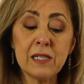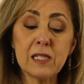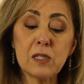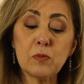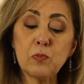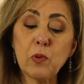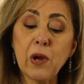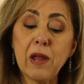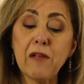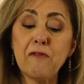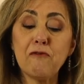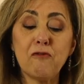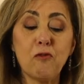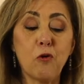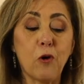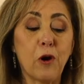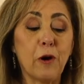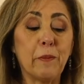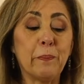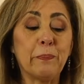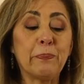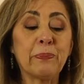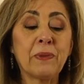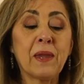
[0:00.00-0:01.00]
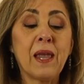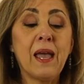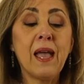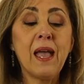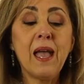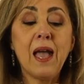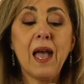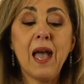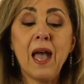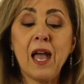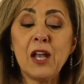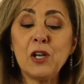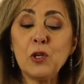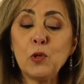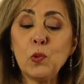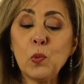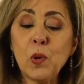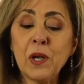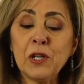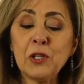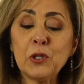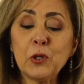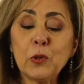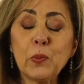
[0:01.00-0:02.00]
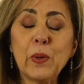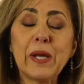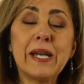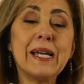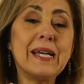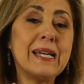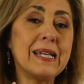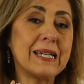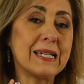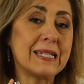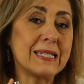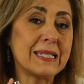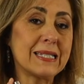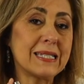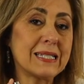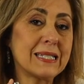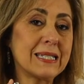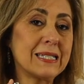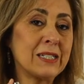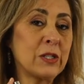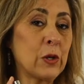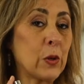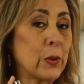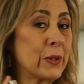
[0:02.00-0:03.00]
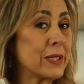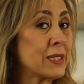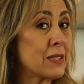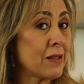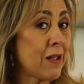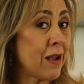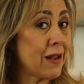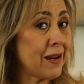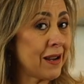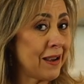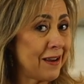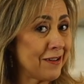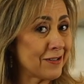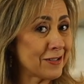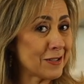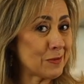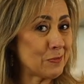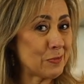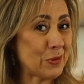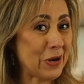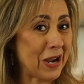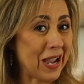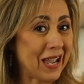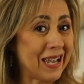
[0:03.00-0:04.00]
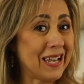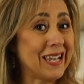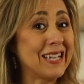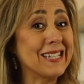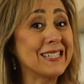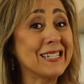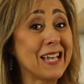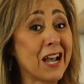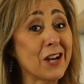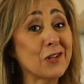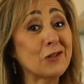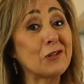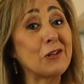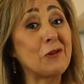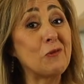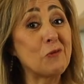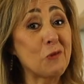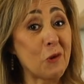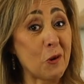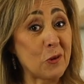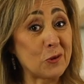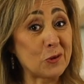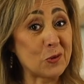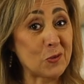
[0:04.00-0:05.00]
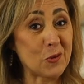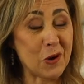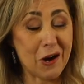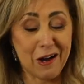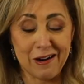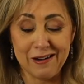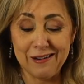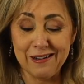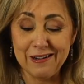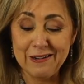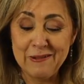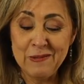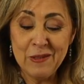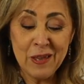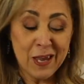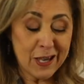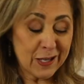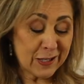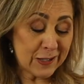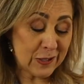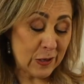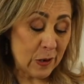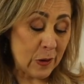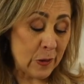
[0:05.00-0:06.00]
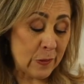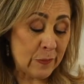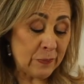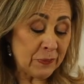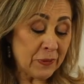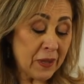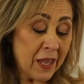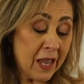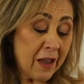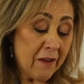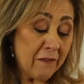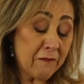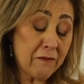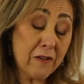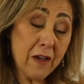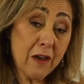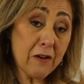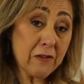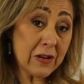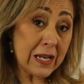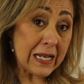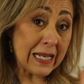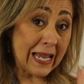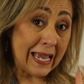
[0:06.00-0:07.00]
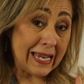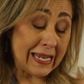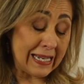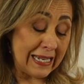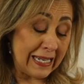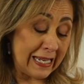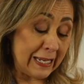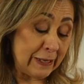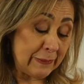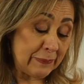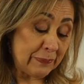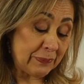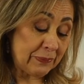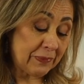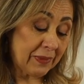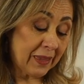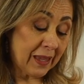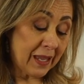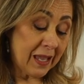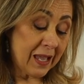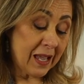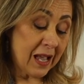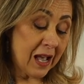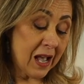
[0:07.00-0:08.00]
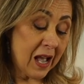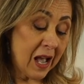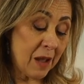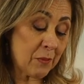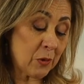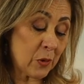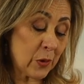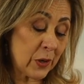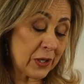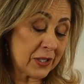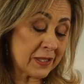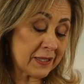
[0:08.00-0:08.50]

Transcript: spray form. And you wonder what it is. No, it's not hairspray, it's actually rosewater. So very lightly, I'm going